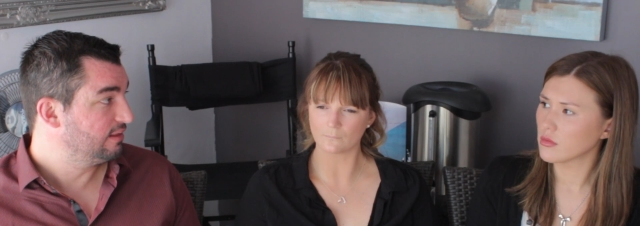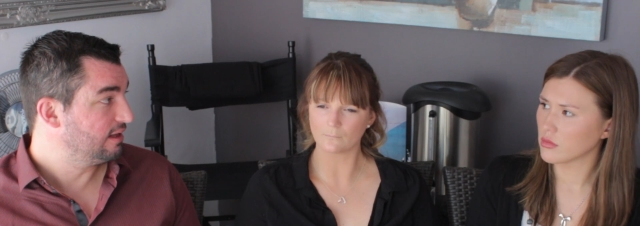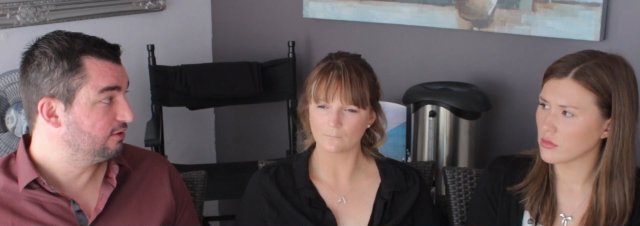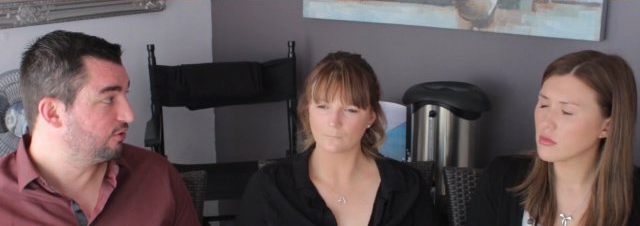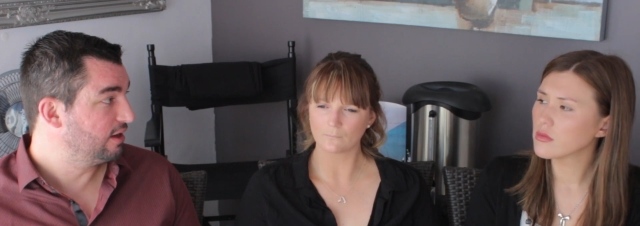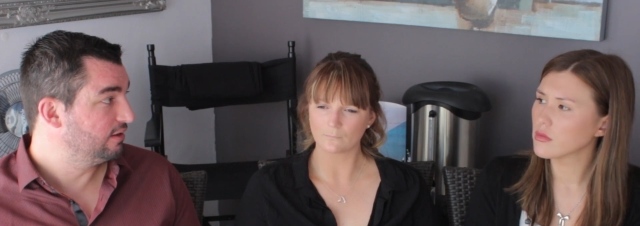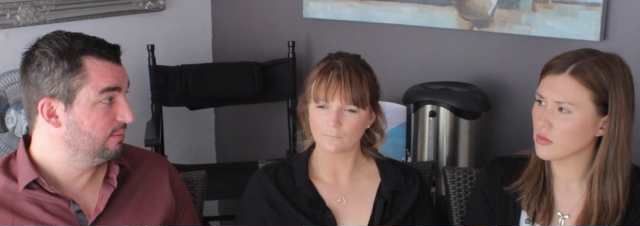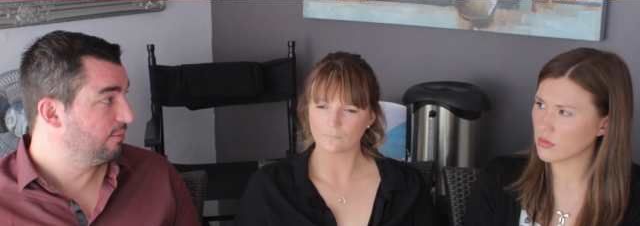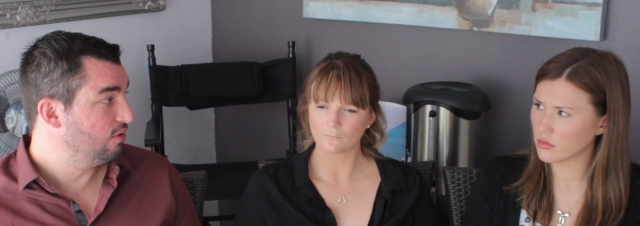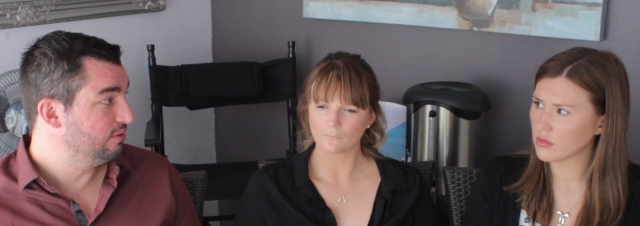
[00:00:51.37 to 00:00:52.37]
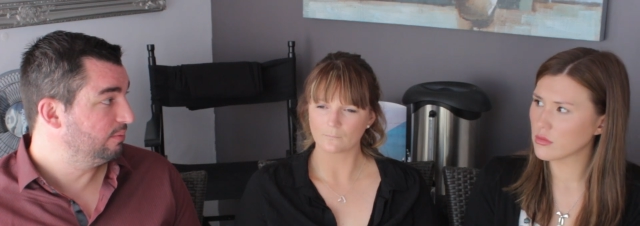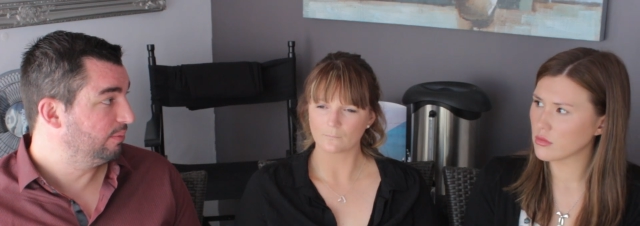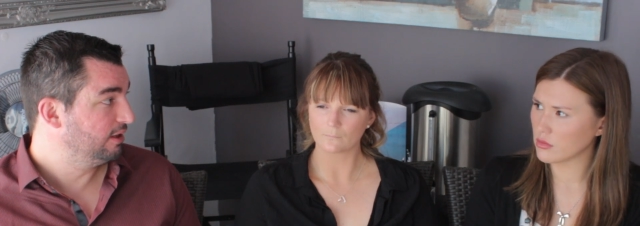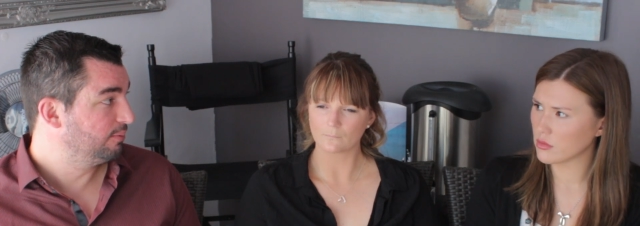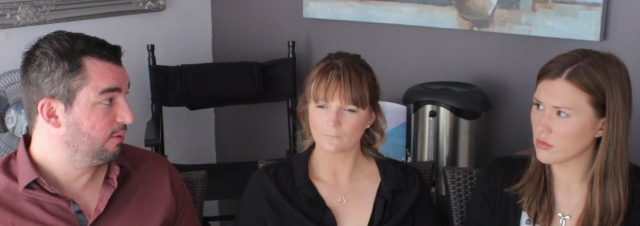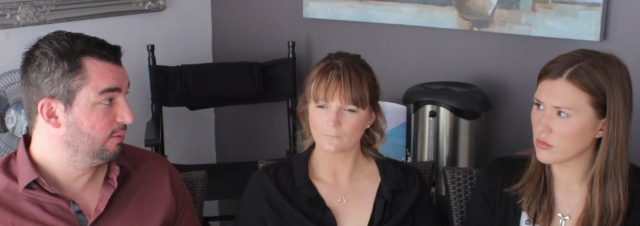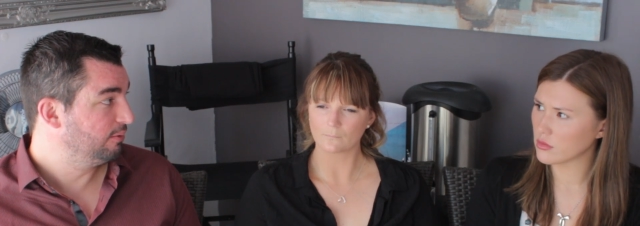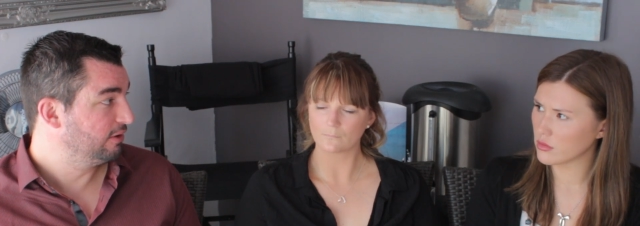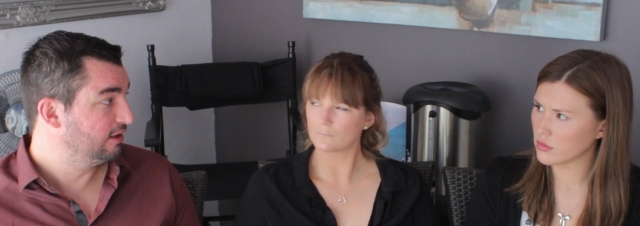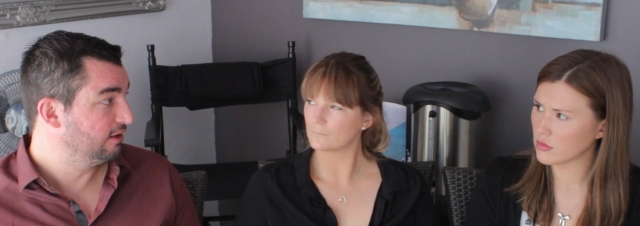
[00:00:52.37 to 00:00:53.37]
Speaker 1: that's great in the moment, but you probably
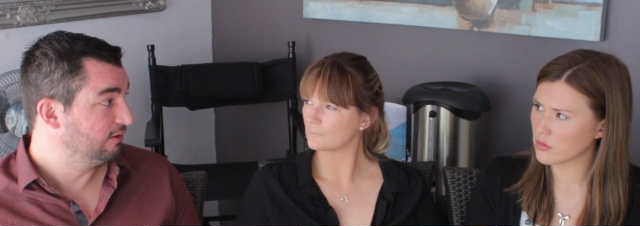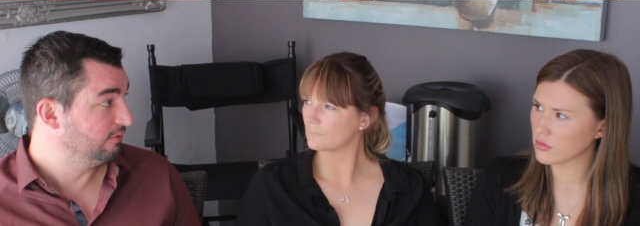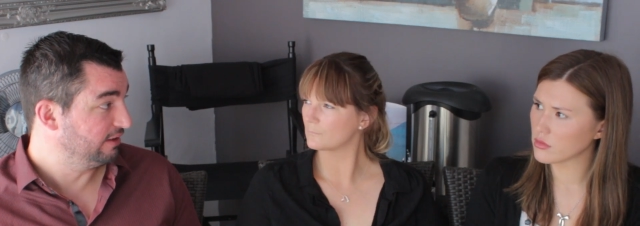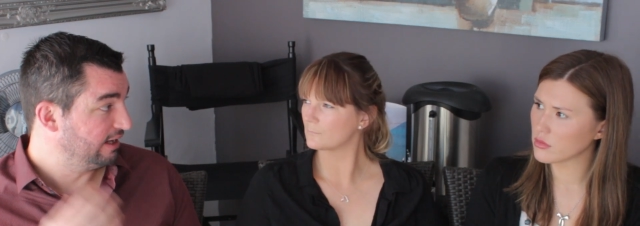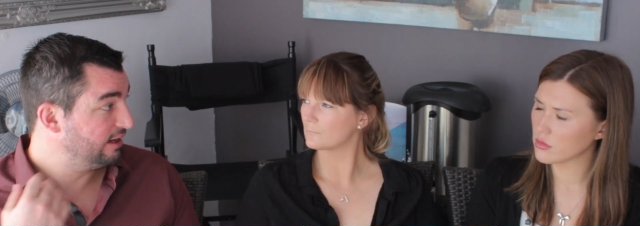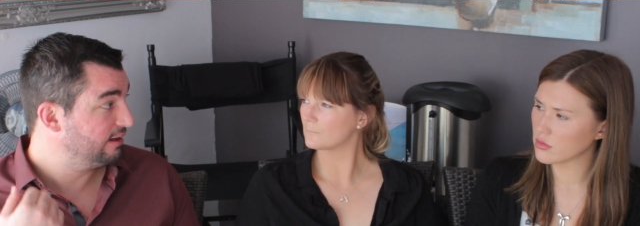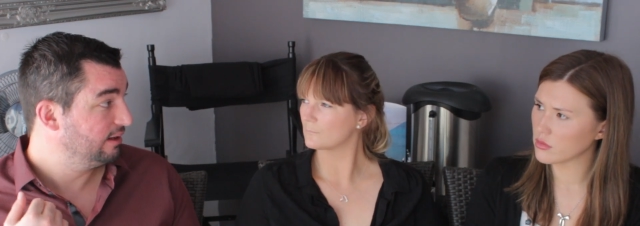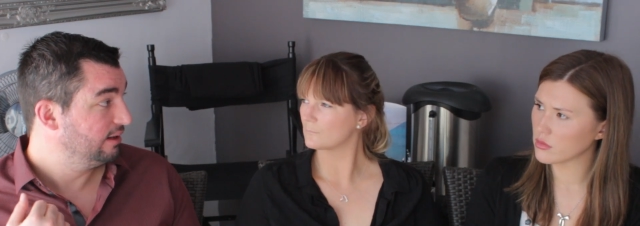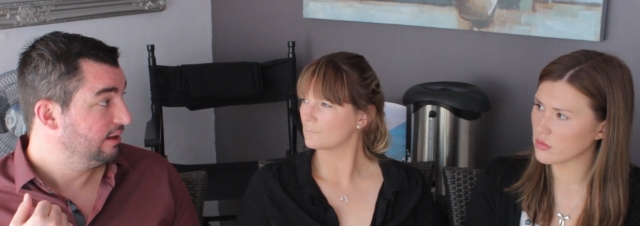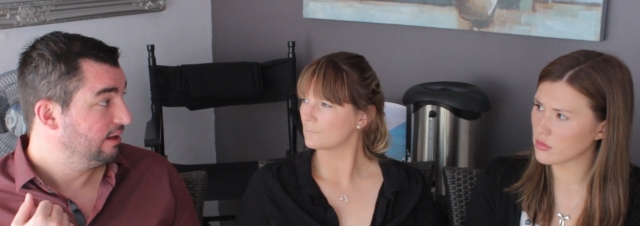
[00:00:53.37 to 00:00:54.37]
want to forget it.